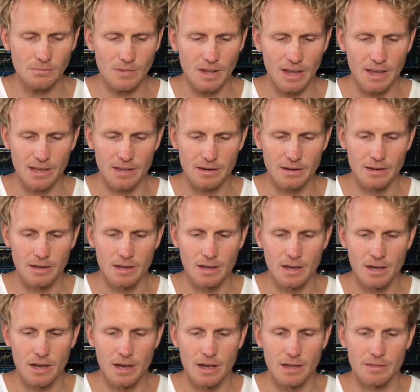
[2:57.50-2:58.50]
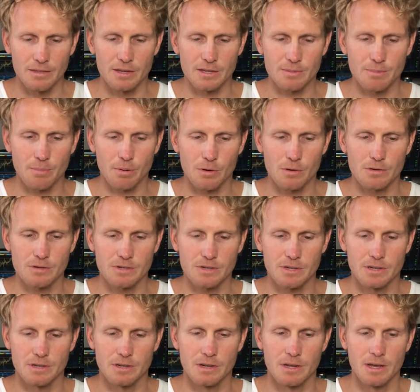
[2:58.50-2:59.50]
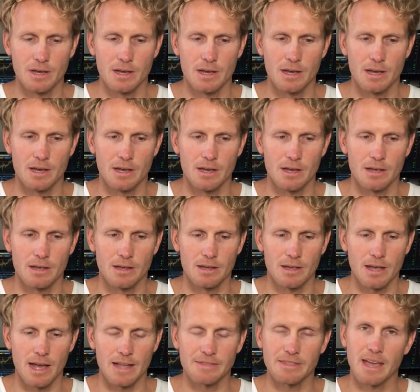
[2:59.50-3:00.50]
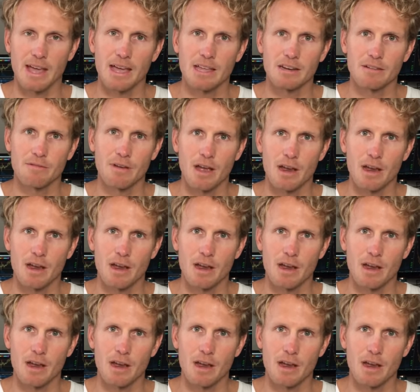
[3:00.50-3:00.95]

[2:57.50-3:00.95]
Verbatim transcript: And this person at the end of